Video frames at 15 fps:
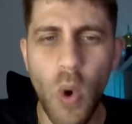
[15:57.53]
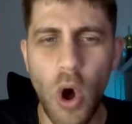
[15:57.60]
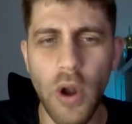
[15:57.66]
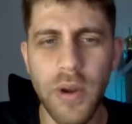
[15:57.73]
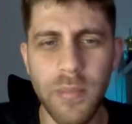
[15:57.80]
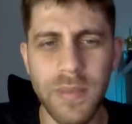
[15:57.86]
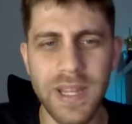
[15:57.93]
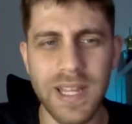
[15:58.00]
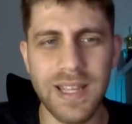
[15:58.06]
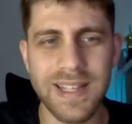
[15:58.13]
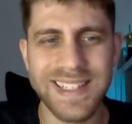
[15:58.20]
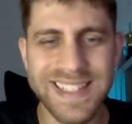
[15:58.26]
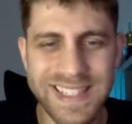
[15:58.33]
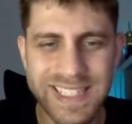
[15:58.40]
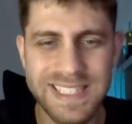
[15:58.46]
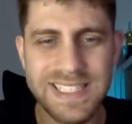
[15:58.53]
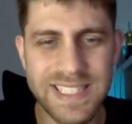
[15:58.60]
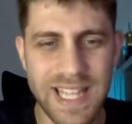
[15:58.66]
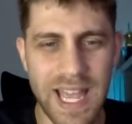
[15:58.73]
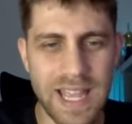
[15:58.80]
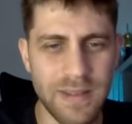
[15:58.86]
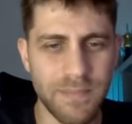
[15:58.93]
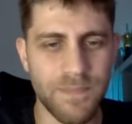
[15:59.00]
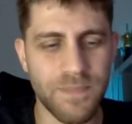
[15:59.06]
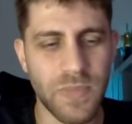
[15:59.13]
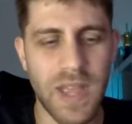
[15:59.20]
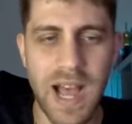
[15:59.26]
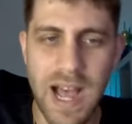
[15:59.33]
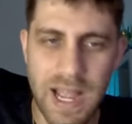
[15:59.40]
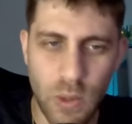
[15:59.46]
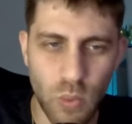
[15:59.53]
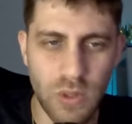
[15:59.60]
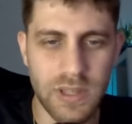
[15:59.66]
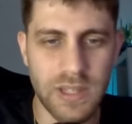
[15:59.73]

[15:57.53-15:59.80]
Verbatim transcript: won me this game i will